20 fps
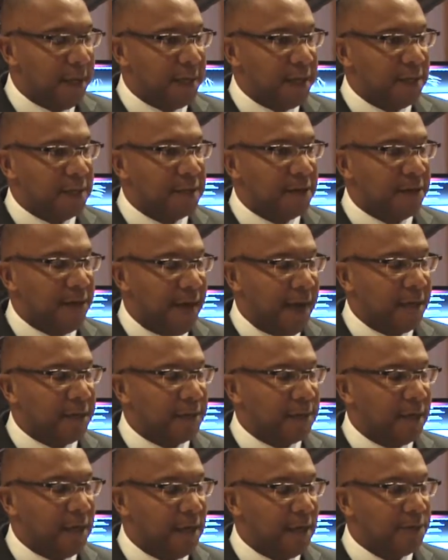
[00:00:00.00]
And this have
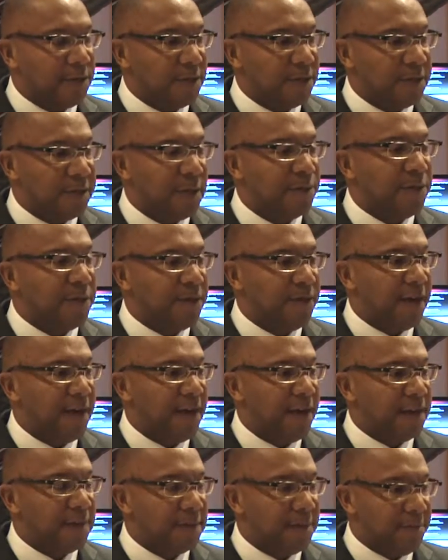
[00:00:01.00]
actually helped simplify